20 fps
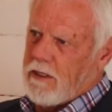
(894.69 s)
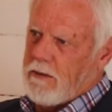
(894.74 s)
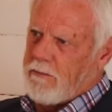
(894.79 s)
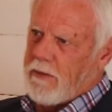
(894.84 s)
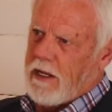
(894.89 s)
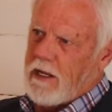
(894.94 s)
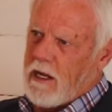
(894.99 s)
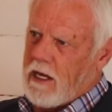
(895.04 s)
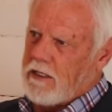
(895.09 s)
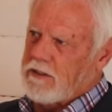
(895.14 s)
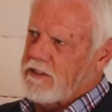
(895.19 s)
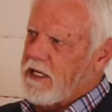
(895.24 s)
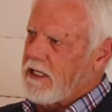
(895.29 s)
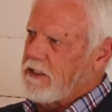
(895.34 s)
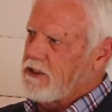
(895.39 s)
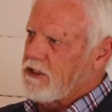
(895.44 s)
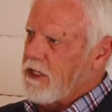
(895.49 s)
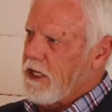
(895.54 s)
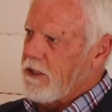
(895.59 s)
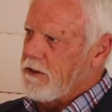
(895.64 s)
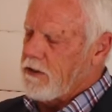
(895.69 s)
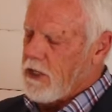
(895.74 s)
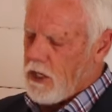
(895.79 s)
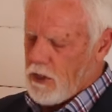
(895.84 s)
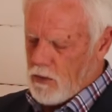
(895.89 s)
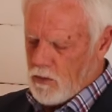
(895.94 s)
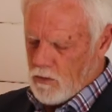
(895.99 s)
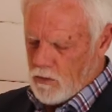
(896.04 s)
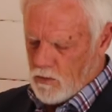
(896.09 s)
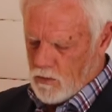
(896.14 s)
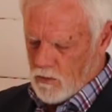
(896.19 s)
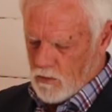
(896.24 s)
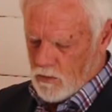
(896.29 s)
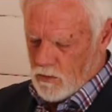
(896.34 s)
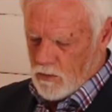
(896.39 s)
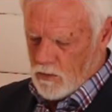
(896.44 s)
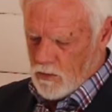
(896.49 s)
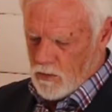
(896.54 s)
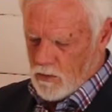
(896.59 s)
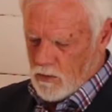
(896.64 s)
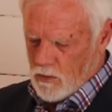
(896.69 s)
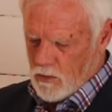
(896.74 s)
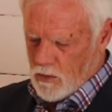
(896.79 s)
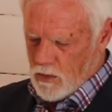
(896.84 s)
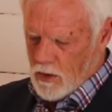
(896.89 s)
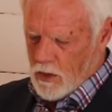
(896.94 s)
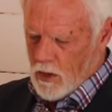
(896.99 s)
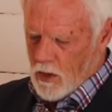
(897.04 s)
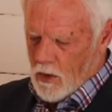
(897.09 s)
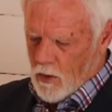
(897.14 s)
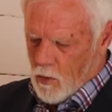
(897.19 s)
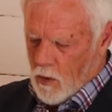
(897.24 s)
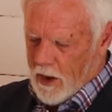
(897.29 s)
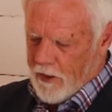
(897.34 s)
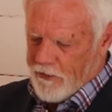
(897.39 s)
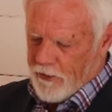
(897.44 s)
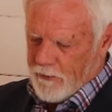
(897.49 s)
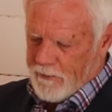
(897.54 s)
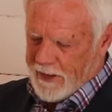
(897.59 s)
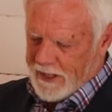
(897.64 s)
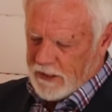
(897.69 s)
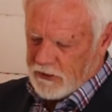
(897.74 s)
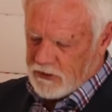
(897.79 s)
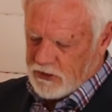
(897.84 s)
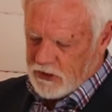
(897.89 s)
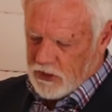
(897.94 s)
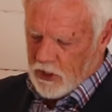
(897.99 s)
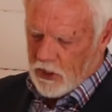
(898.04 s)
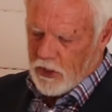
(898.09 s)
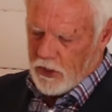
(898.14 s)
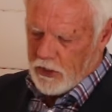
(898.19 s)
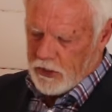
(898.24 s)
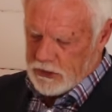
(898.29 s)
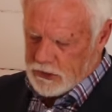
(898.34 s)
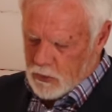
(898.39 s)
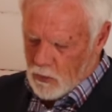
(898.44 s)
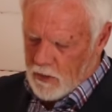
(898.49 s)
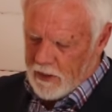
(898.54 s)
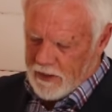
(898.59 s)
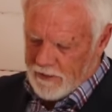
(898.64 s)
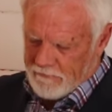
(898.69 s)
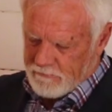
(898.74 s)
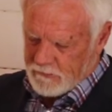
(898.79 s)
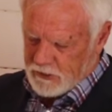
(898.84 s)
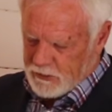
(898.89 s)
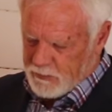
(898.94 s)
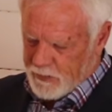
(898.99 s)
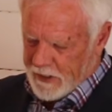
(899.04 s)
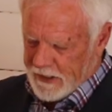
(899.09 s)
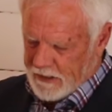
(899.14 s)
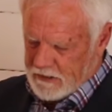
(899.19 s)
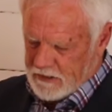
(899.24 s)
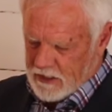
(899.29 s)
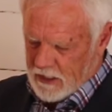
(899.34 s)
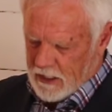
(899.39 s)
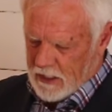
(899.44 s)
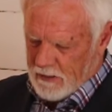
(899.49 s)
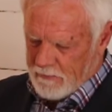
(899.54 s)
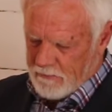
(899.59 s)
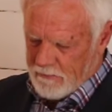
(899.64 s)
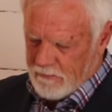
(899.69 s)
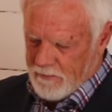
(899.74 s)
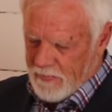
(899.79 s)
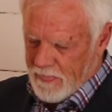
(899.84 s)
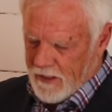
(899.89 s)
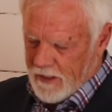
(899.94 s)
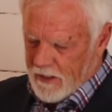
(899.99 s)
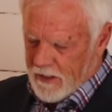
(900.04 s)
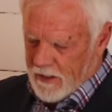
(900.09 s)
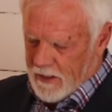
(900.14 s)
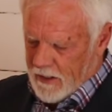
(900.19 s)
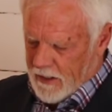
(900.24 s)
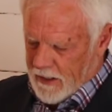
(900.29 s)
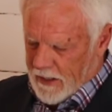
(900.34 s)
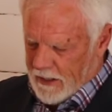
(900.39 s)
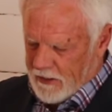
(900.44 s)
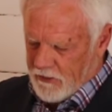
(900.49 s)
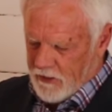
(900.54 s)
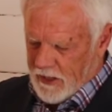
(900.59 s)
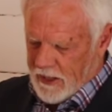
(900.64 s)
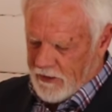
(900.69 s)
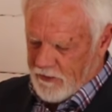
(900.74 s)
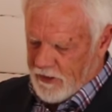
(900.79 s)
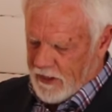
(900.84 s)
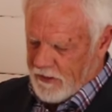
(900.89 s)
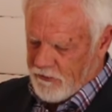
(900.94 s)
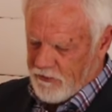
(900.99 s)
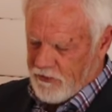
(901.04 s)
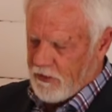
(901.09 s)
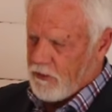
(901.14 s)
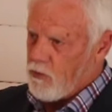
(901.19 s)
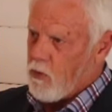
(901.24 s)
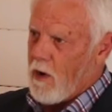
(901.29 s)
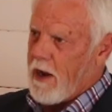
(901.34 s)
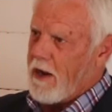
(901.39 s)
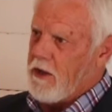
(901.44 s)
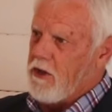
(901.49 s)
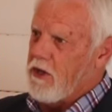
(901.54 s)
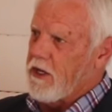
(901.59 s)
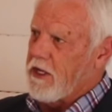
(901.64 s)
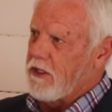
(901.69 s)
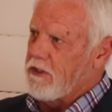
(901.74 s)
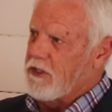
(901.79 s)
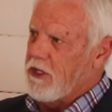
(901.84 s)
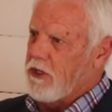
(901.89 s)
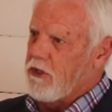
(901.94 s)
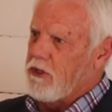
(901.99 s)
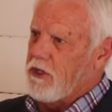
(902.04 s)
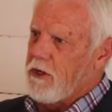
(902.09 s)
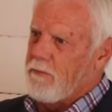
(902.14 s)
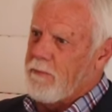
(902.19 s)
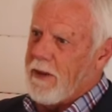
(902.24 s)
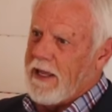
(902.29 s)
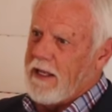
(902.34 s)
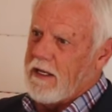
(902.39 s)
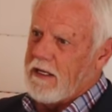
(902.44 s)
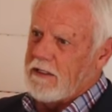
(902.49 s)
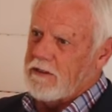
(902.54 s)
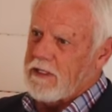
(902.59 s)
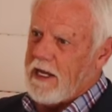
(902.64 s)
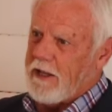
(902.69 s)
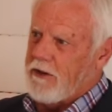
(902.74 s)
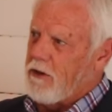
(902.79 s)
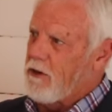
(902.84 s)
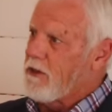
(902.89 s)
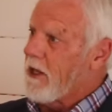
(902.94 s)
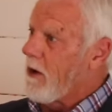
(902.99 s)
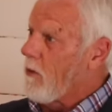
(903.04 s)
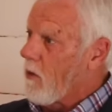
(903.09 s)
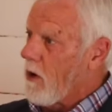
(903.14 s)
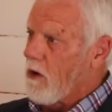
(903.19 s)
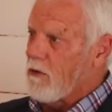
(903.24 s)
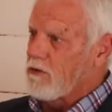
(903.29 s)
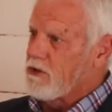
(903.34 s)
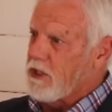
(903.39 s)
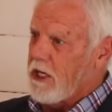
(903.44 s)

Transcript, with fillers: because they said no. While they're being scourged, one of them speaks up and, and, and says, why you continue to beat us? Like you think we're going to